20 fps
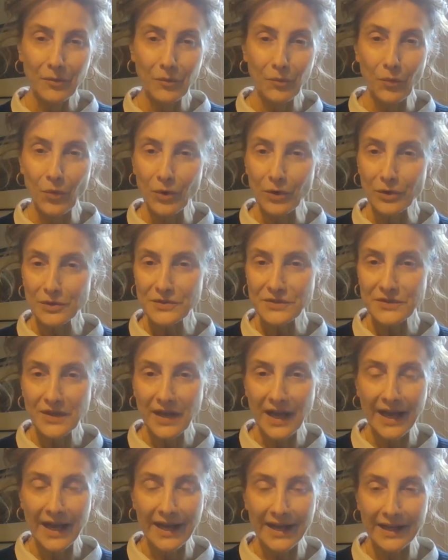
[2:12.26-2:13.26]
was
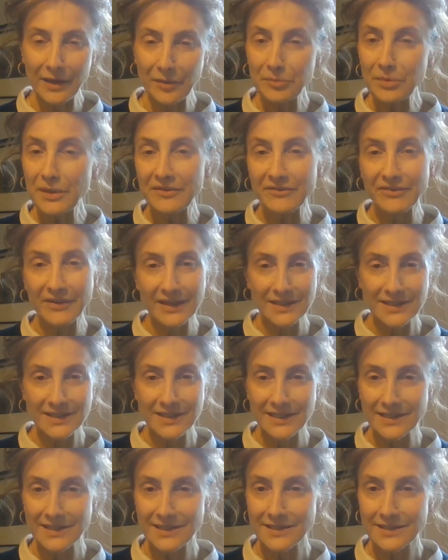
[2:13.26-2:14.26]
a complete
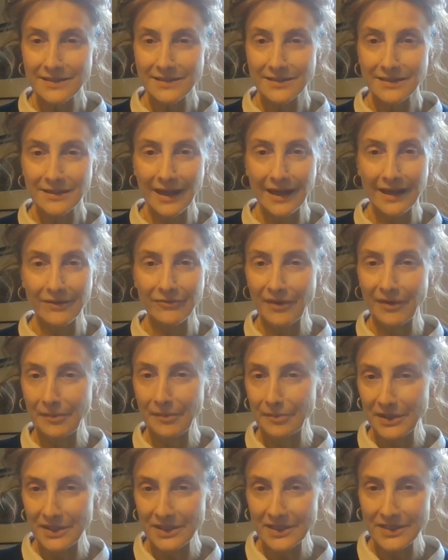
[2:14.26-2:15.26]
fantasist and a
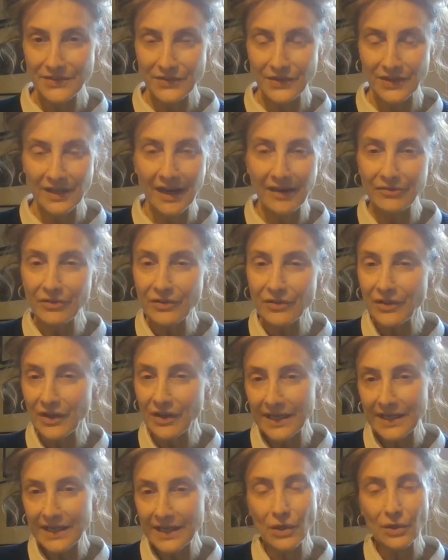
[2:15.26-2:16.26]
fabulist. And
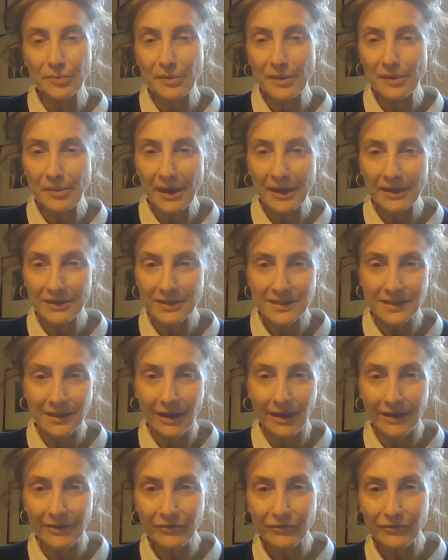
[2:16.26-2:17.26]
everything he told me about his
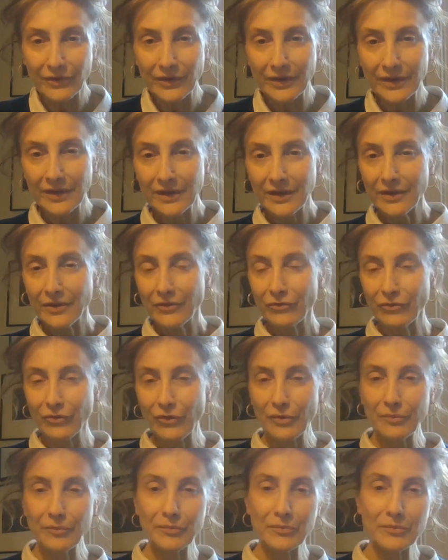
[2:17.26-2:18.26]
life,
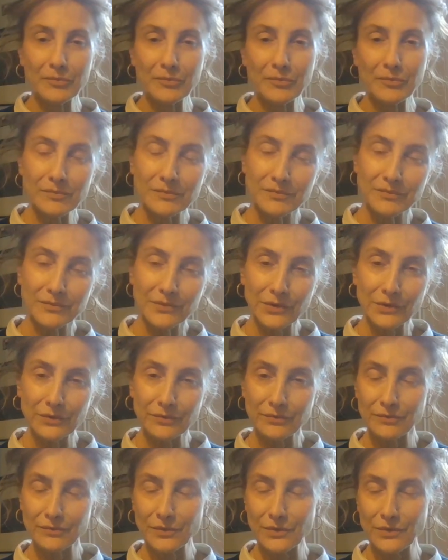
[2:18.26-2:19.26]
from
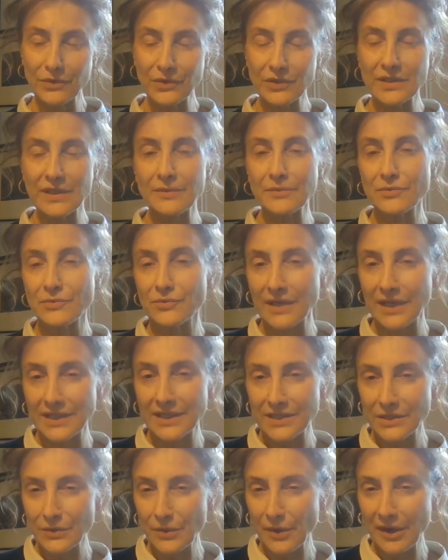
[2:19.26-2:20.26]
that he was
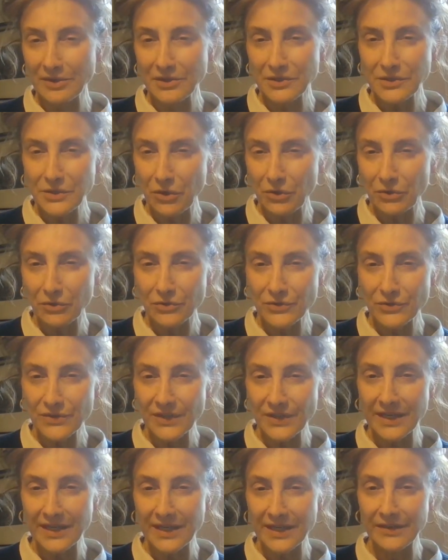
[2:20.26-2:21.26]
related to
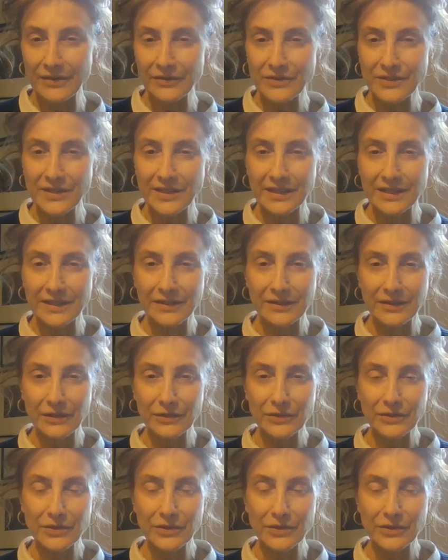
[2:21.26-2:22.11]
aristocracy, that he